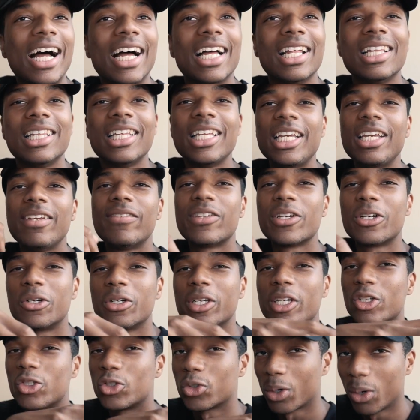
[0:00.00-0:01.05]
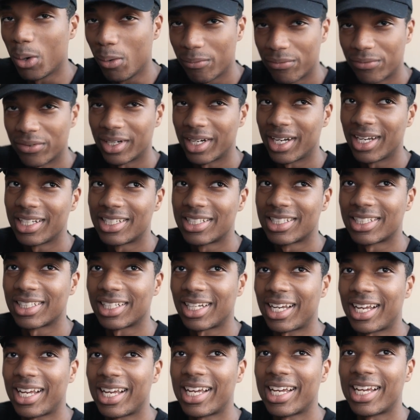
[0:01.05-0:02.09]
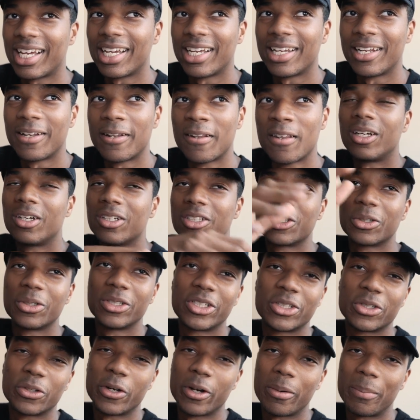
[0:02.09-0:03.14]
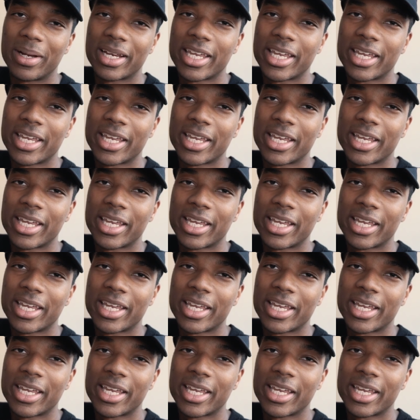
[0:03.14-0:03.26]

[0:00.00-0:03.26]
I leave to go get drone footage, and long story short,